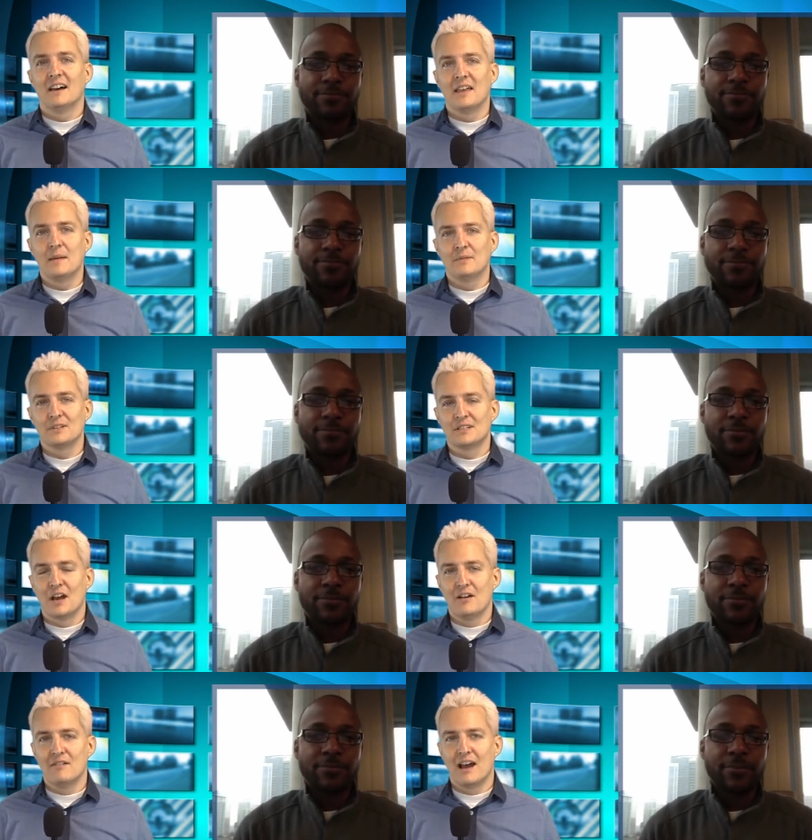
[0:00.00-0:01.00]
Speaker 1: Are they able to
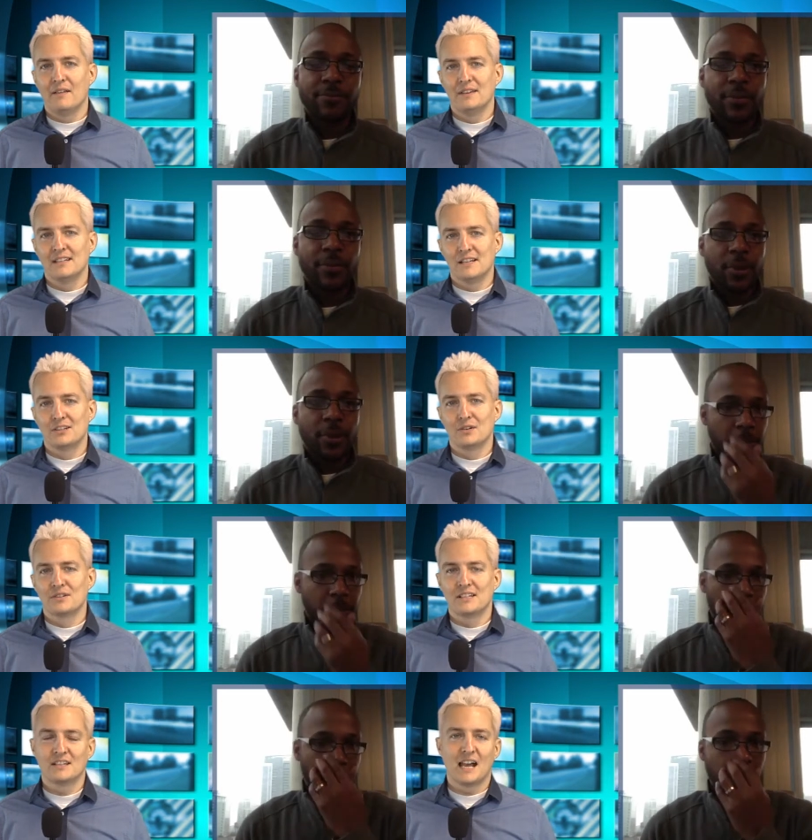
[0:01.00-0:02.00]
turn around these
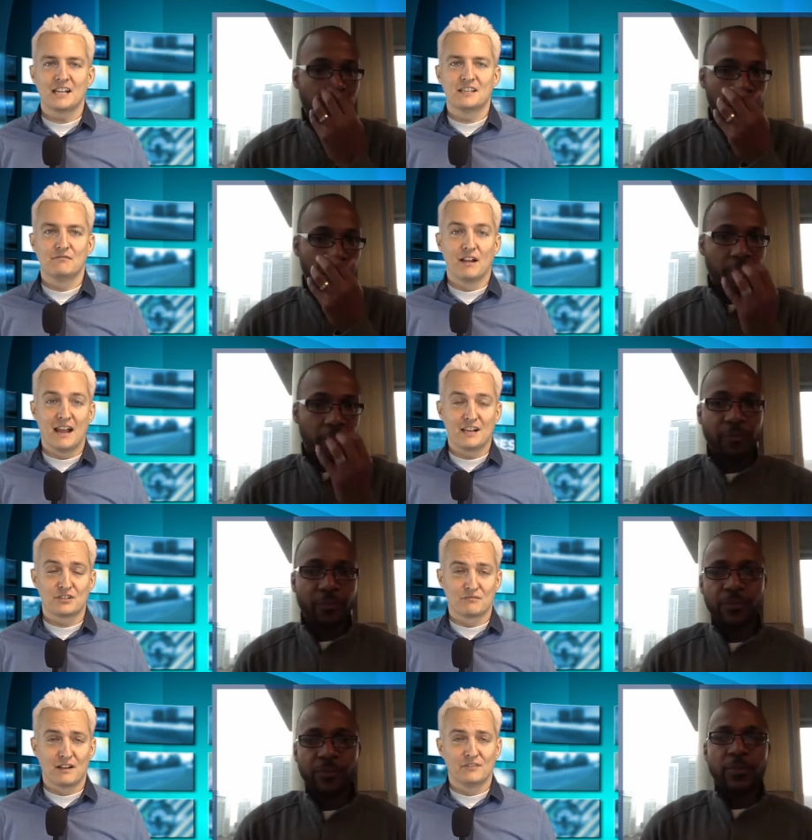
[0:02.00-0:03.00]
installs into actually re-
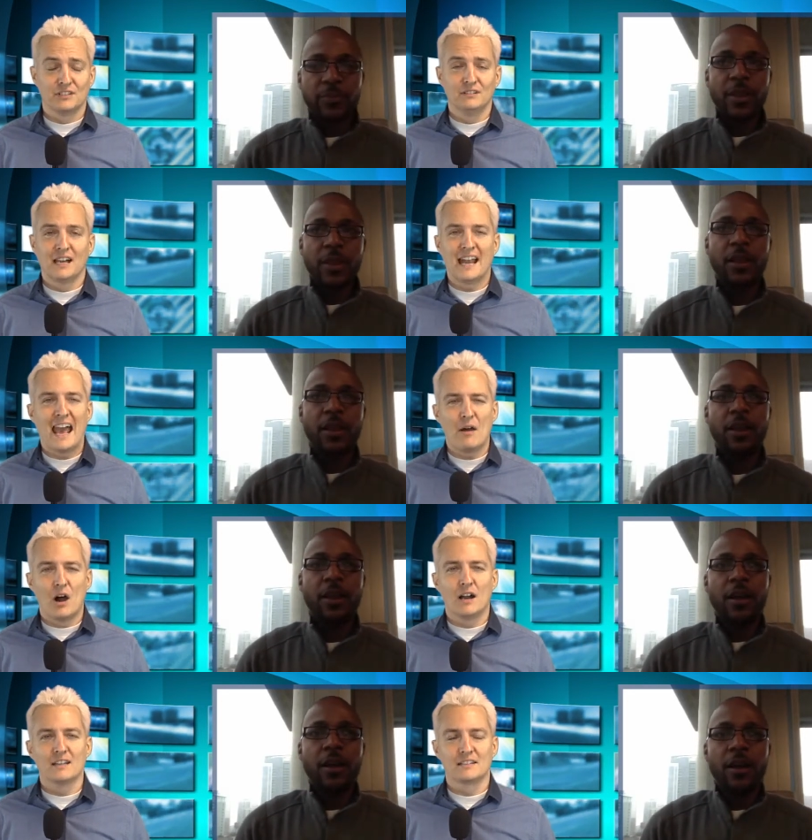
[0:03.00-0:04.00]
actual revenue? And how
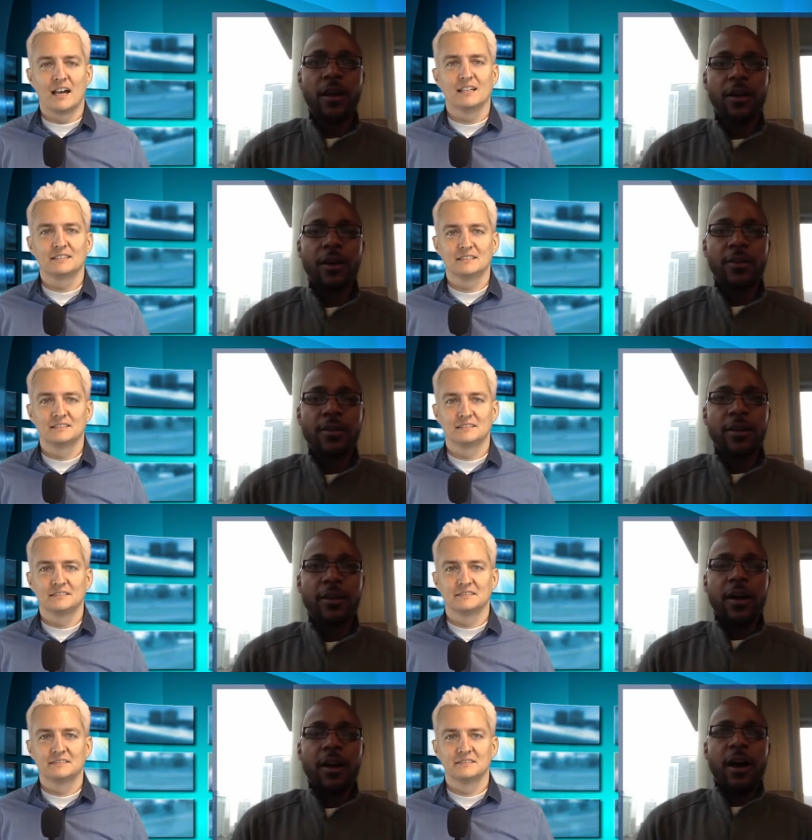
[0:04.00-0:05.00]
hard is that?
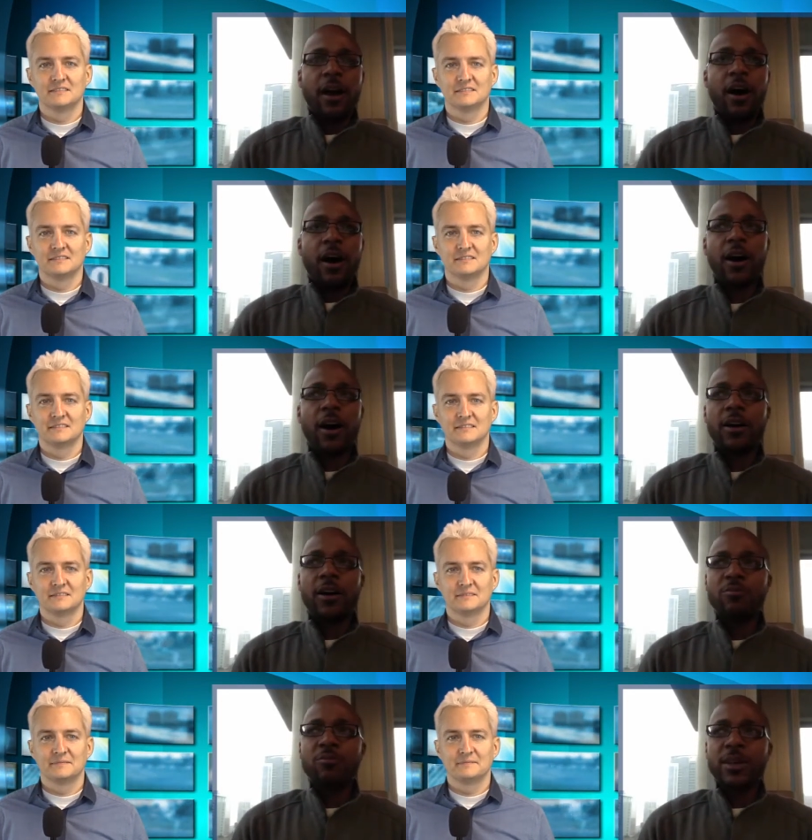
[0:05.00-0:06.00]

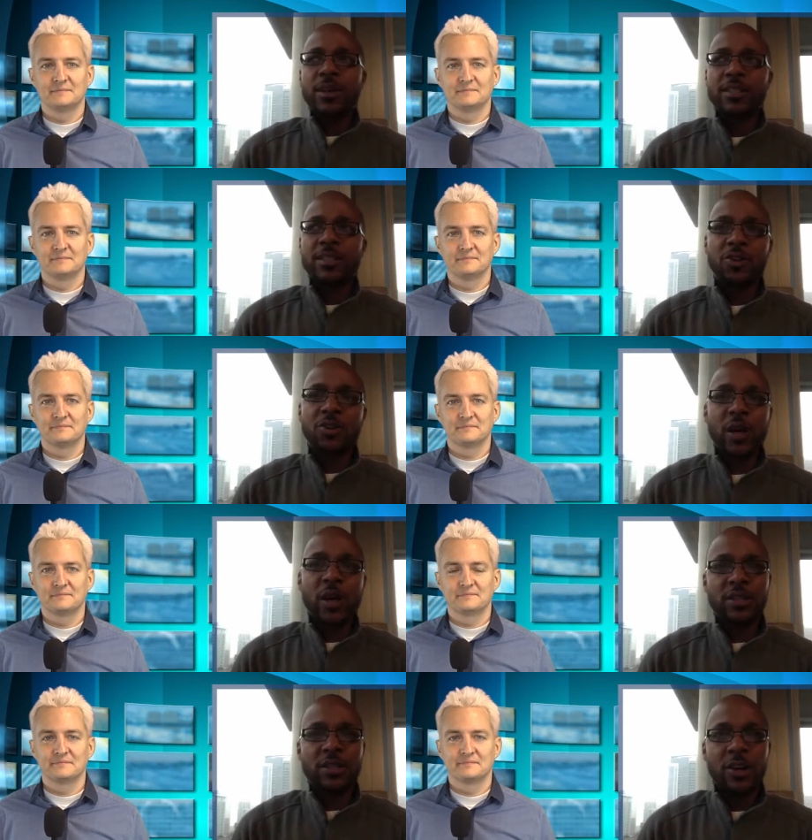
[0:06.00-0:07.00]
Speaker 2: Um, that's a good
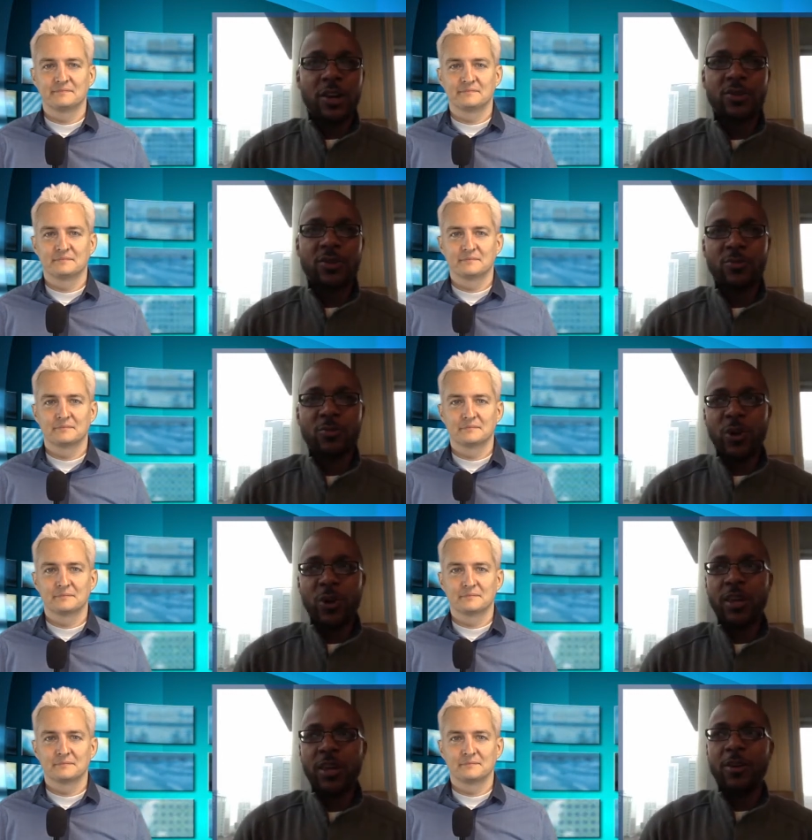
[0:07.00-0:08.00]
question. You know, so
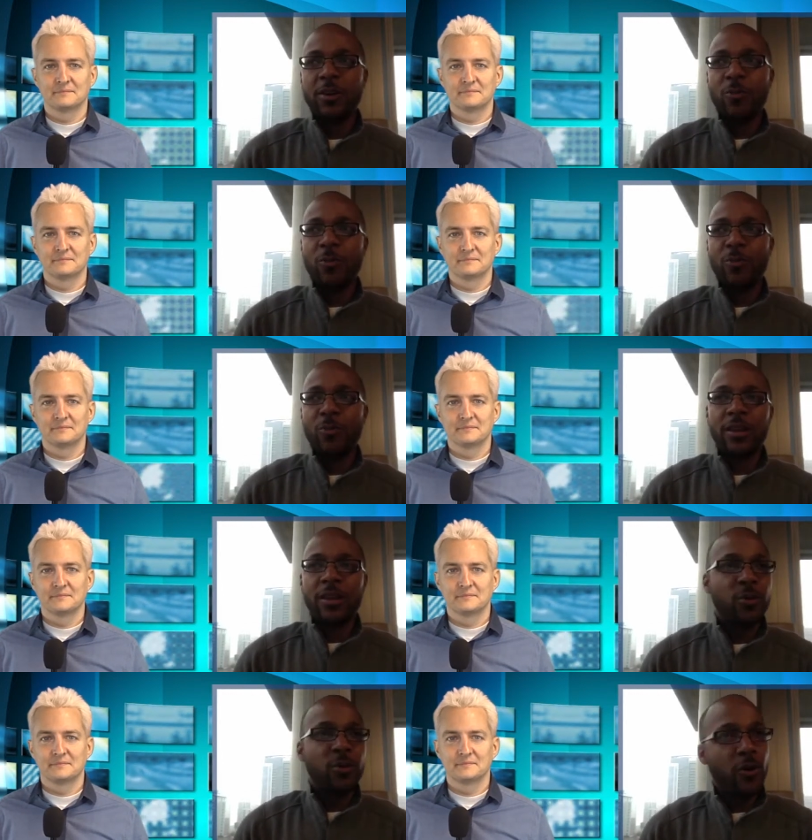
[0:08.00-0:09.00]
we being
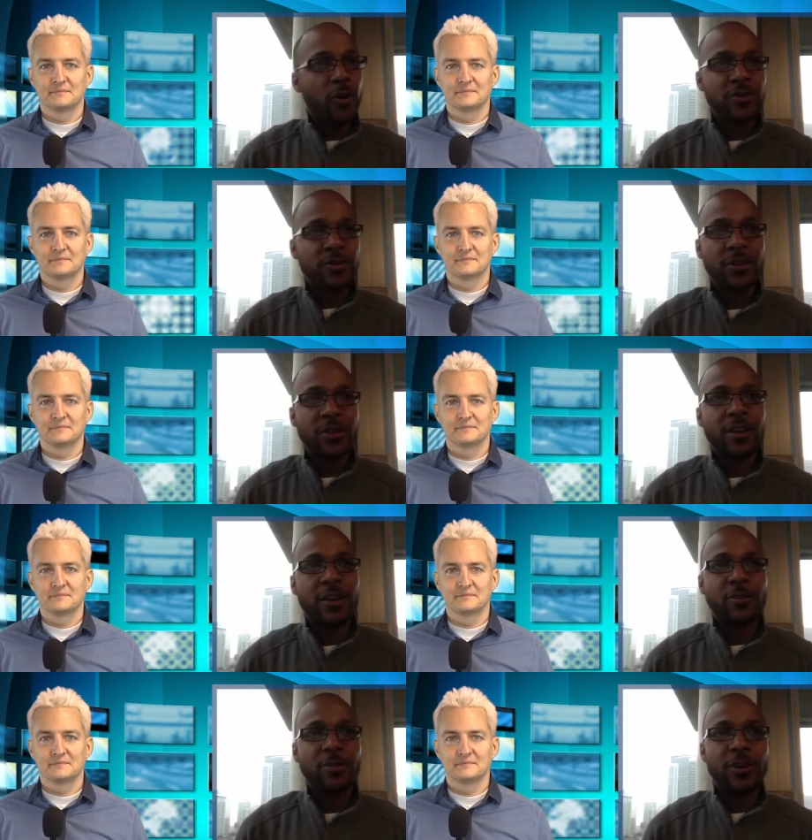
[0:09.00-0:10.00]
the performance-based
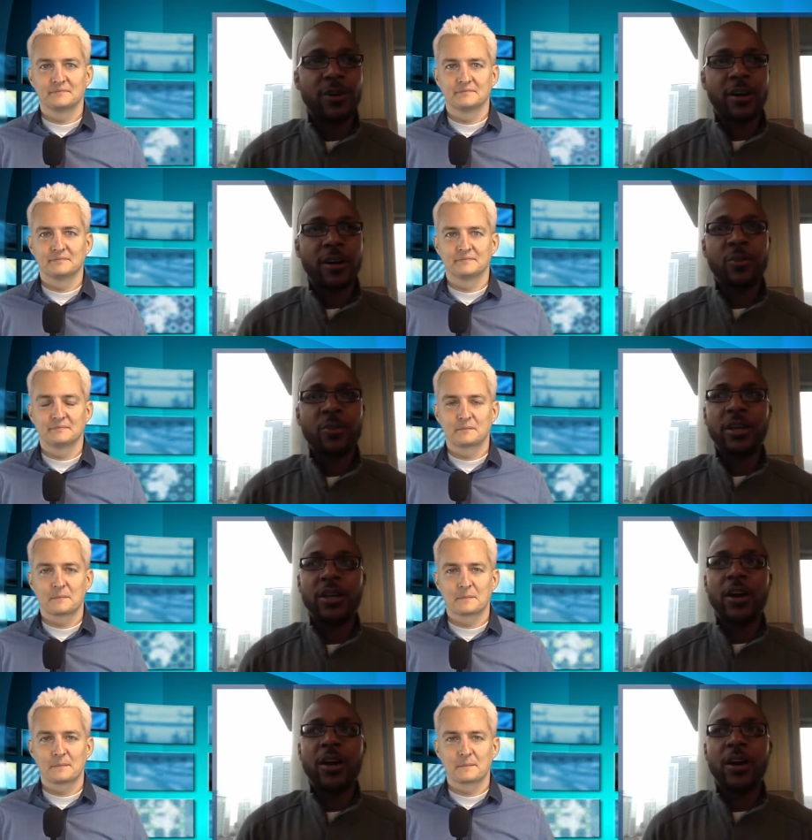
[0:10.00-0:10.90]
type of uh, company